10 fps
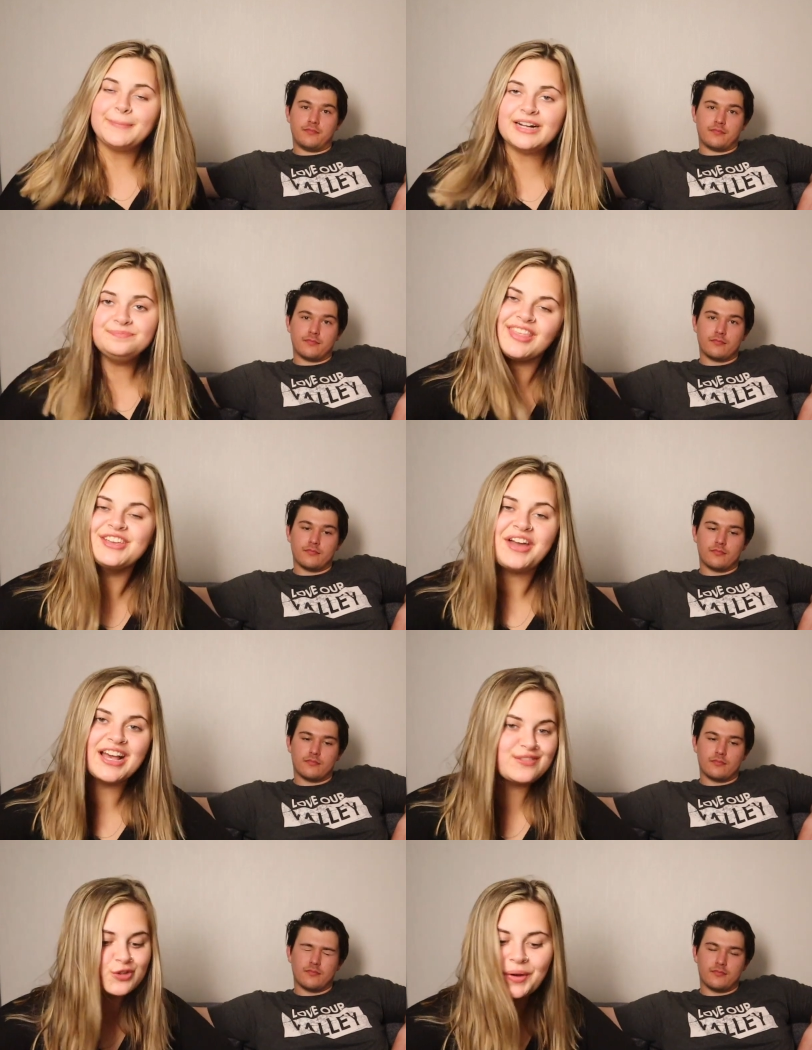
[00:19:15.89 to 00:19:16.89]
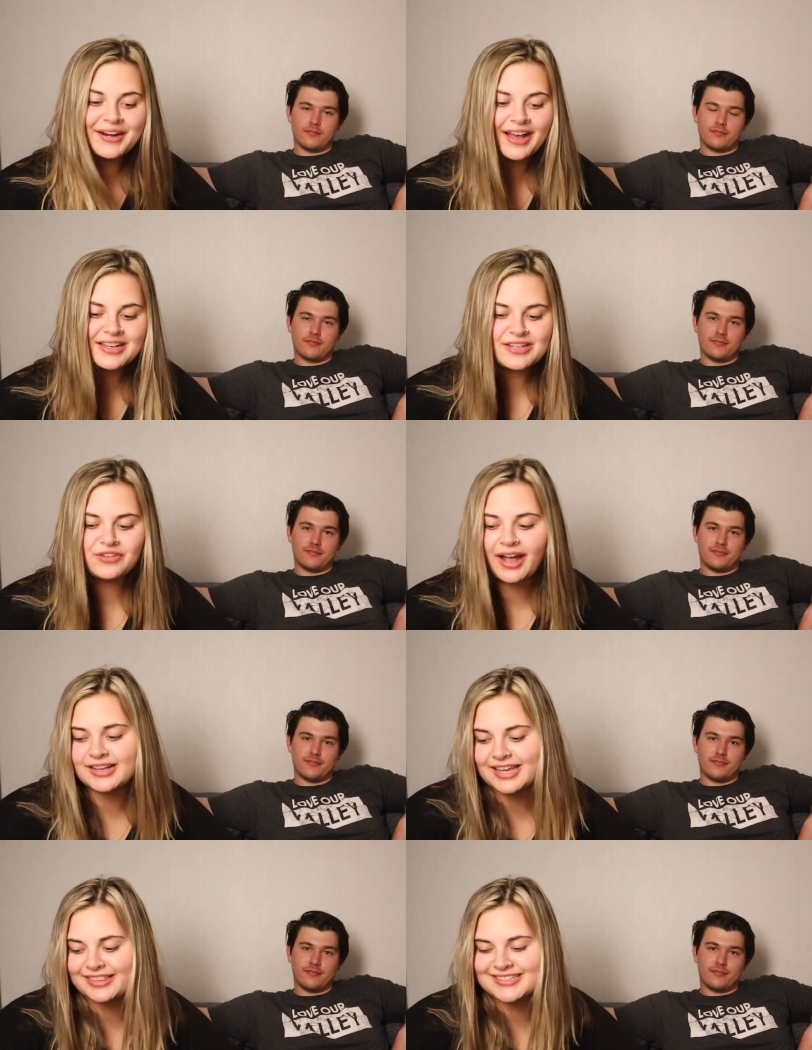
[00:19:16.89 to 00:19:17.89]
Speaker 1: But thank you guys for joining us. If you
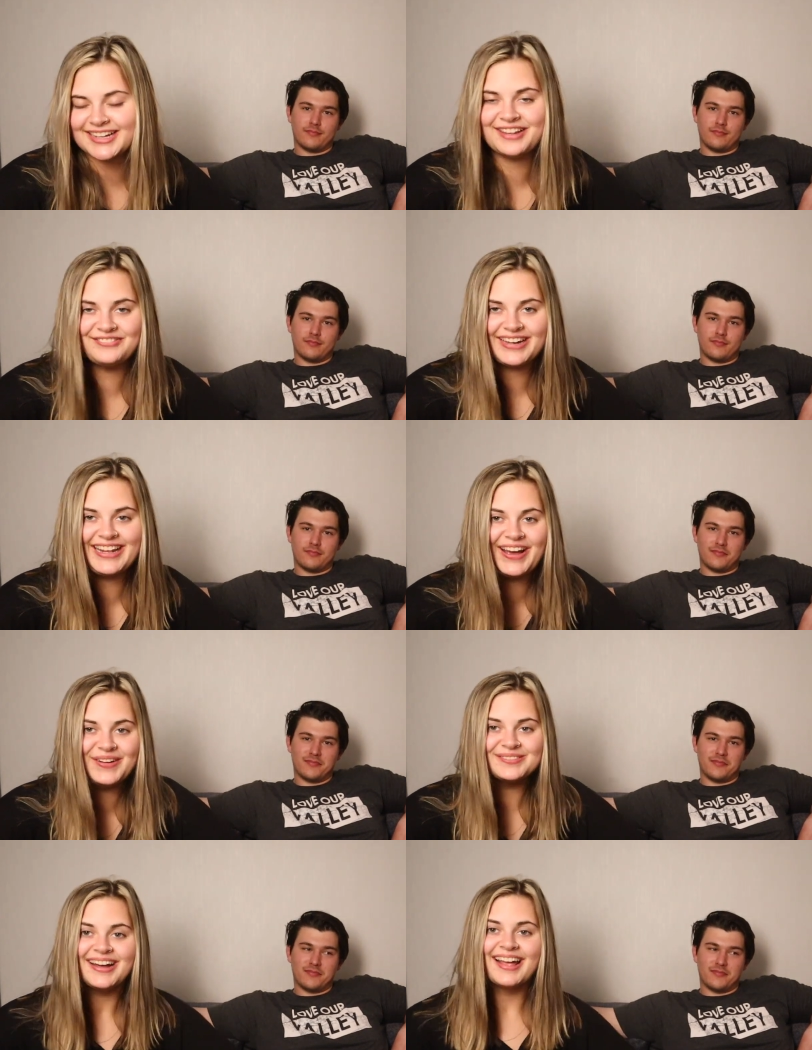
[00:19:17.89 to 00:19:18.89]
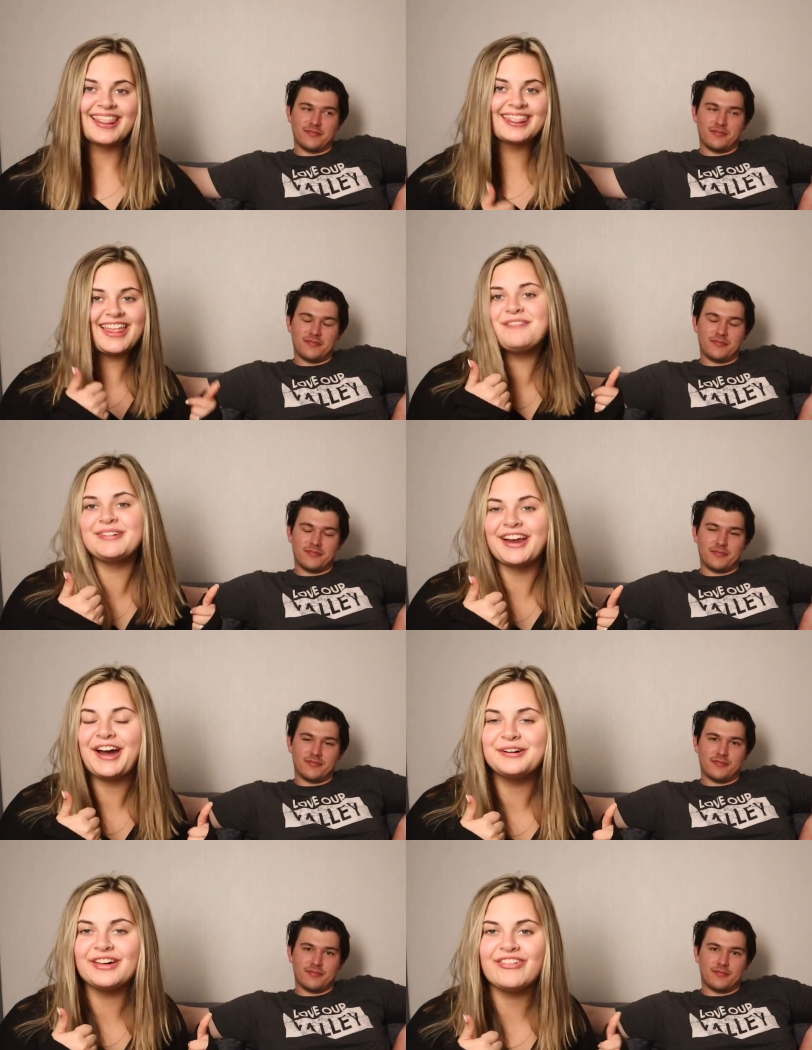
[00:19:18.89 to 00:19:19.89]
guys like this kind of video, let me
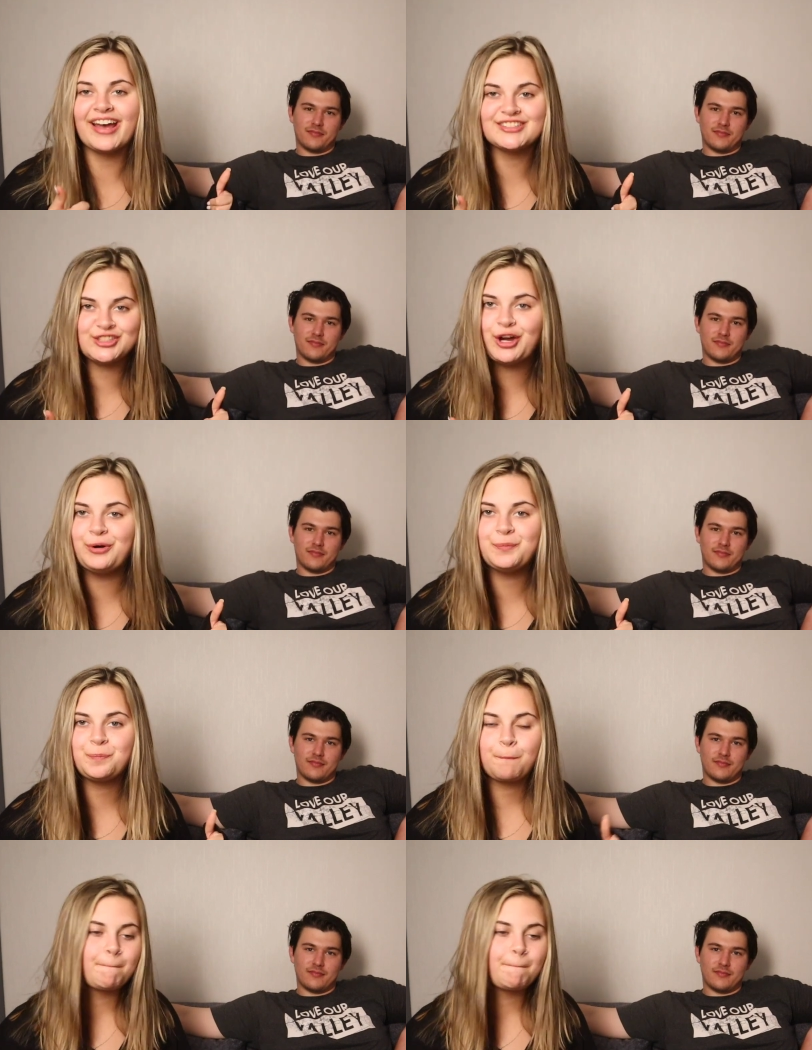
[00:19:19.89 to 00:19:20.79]
know. If you guys don't